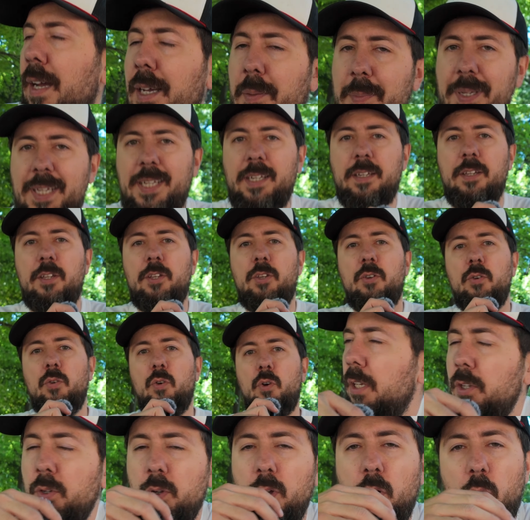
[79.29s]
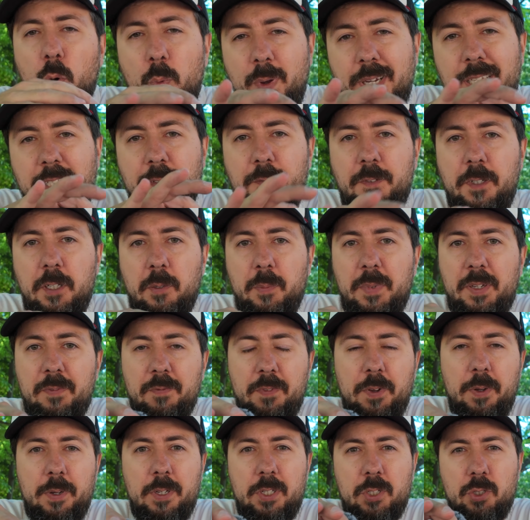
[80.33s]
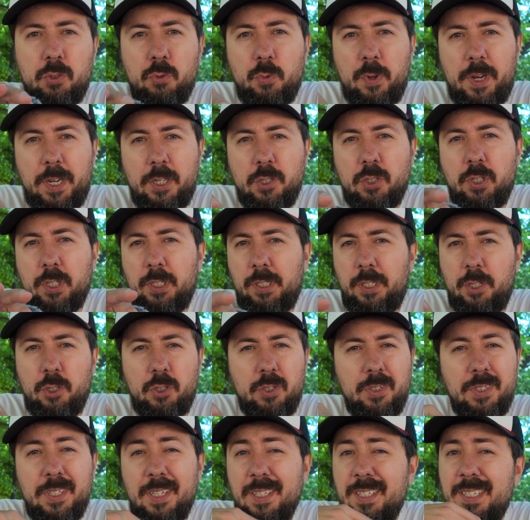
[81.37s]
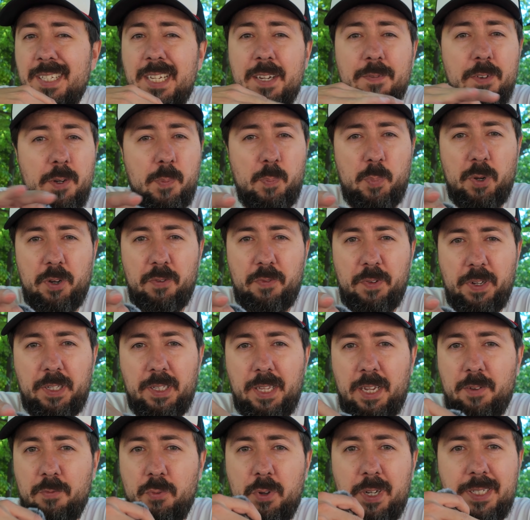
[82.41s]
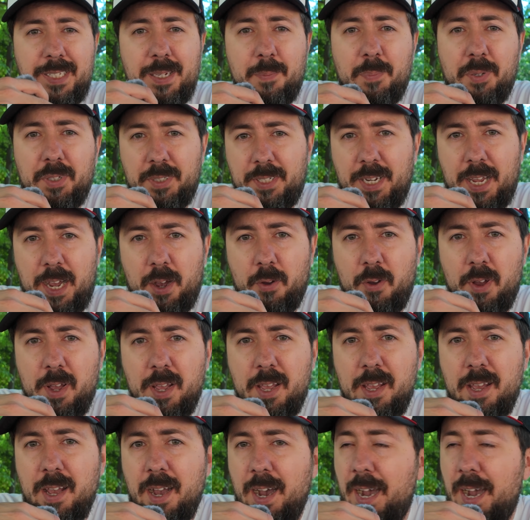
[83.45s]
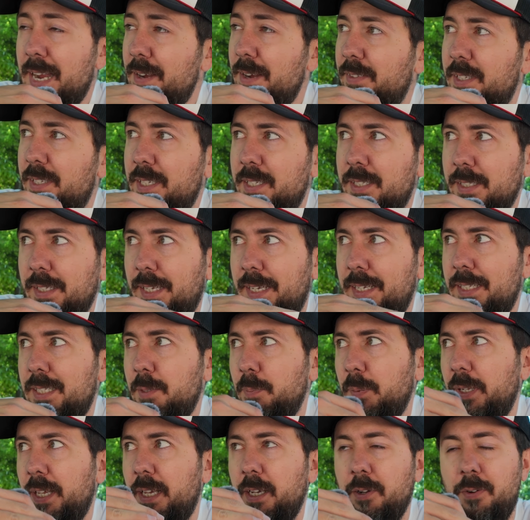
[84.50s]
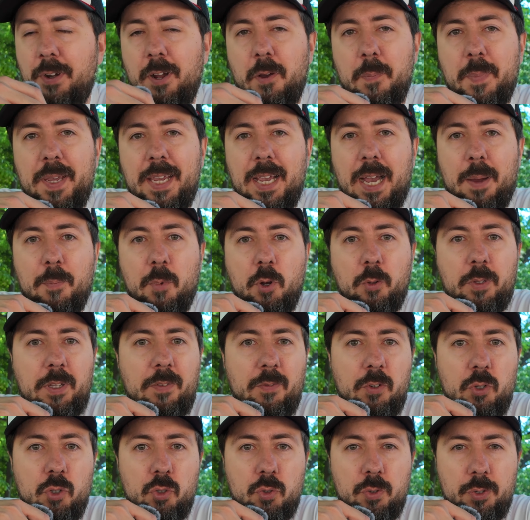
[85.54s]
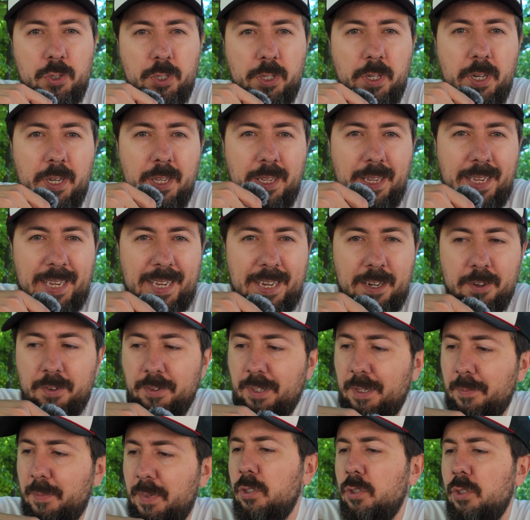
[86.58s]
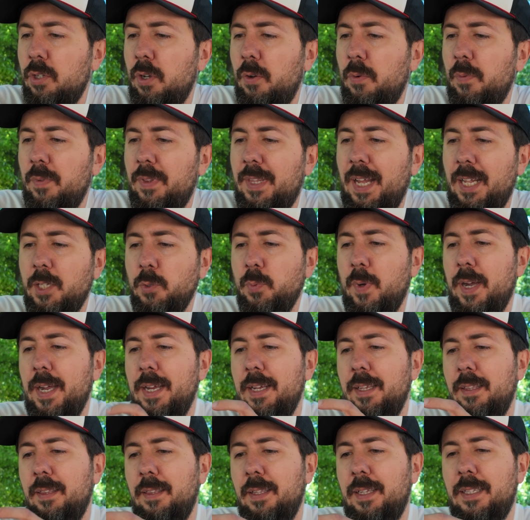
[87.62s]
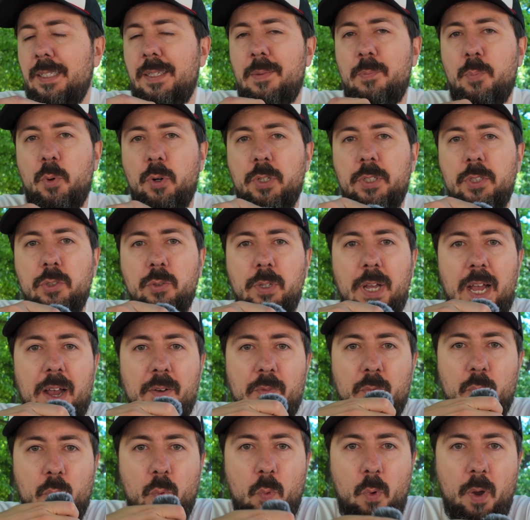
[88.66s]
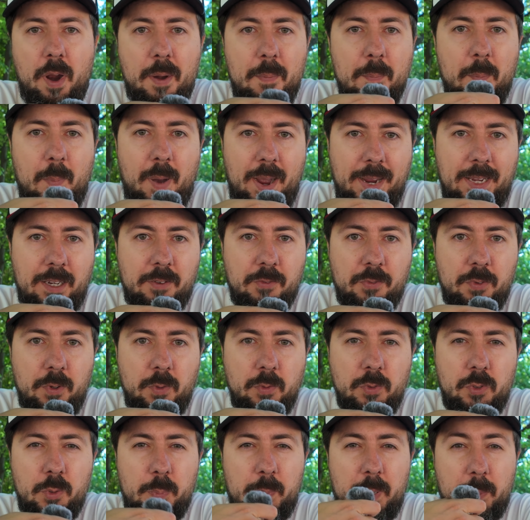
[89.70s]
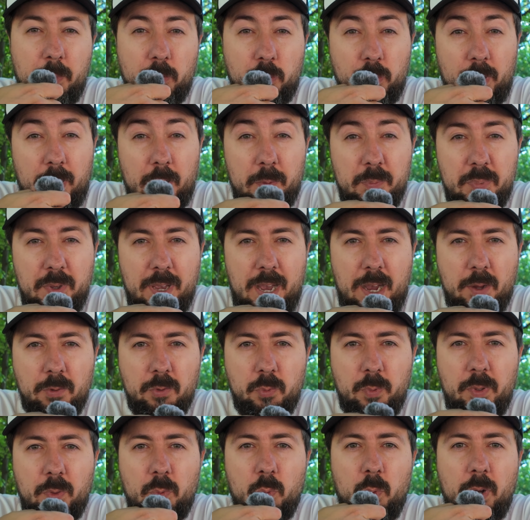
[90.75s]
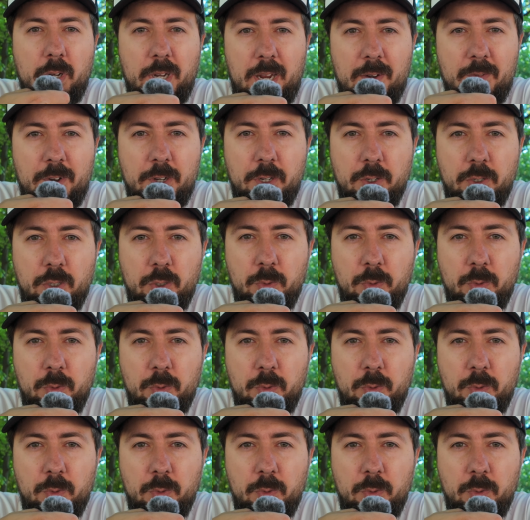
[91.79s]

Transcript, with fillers: I mean, you, you always film in very strange conditions. It's never perfect. Like, for example, now, I have these kids playing around me. I'm not even sure you're gonna hear them. So that's why it's important to have one microphone to be able to help you out with whatever you're